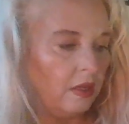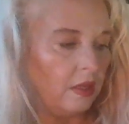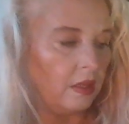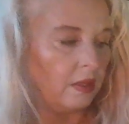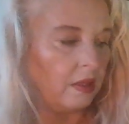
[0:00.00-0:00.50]

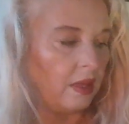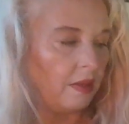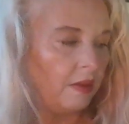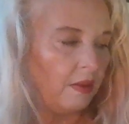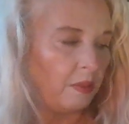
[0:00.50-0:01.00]

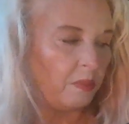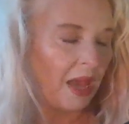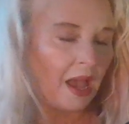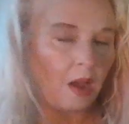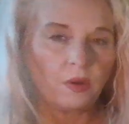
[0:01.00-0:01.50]
the
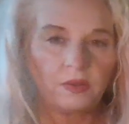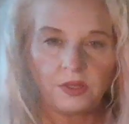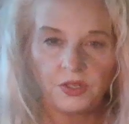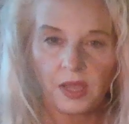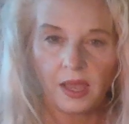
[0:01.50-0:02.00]
power
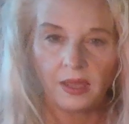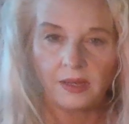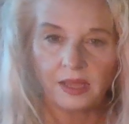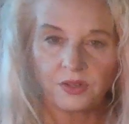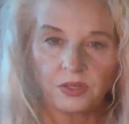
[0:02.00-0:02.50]
that you had
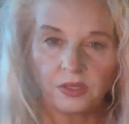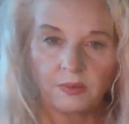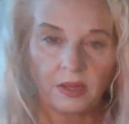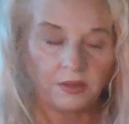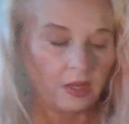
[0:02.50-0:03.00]
naturally
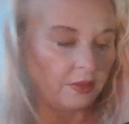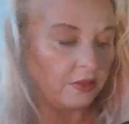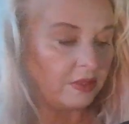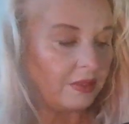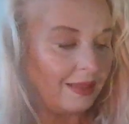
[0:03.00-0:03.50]
around
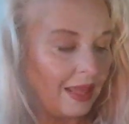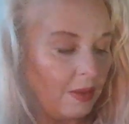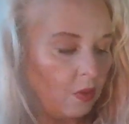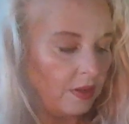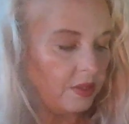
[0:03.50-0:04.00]
others that they
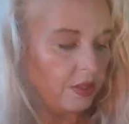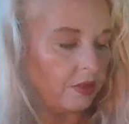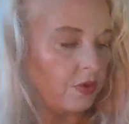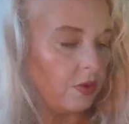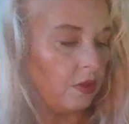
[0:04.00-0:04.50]
wanted to
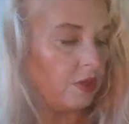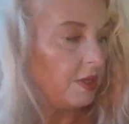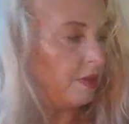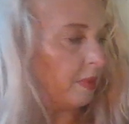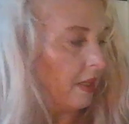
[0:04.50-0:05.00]
control.
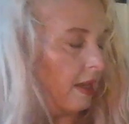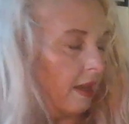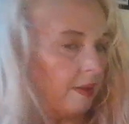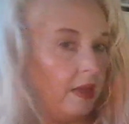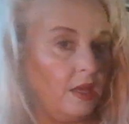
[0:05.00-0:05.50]
Judgment, yeah.